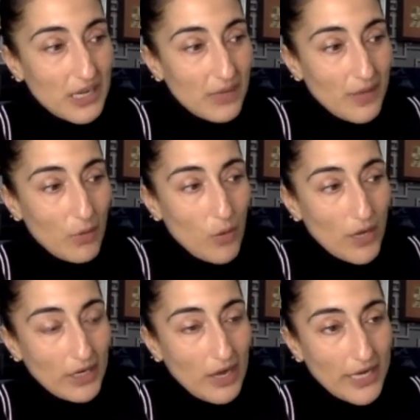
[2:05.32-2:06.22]
and that
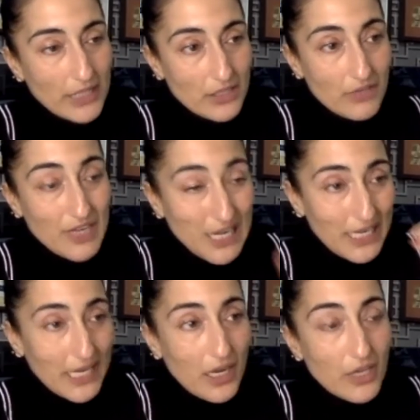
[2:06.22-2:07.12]
one light,
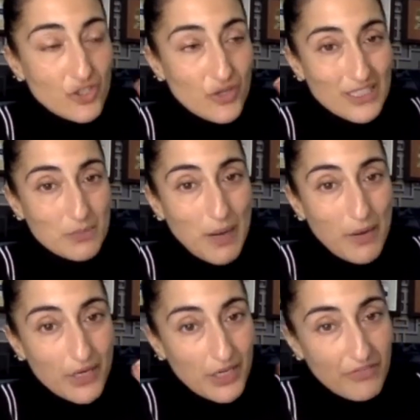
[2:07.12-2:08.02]
clear,
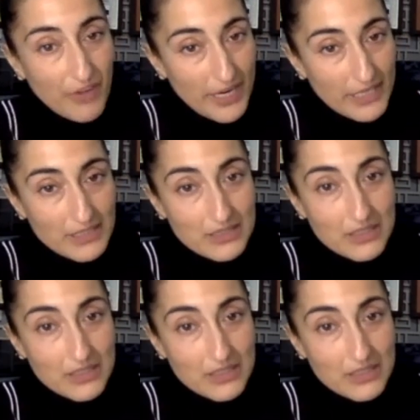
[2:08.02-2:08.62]
transparent advice.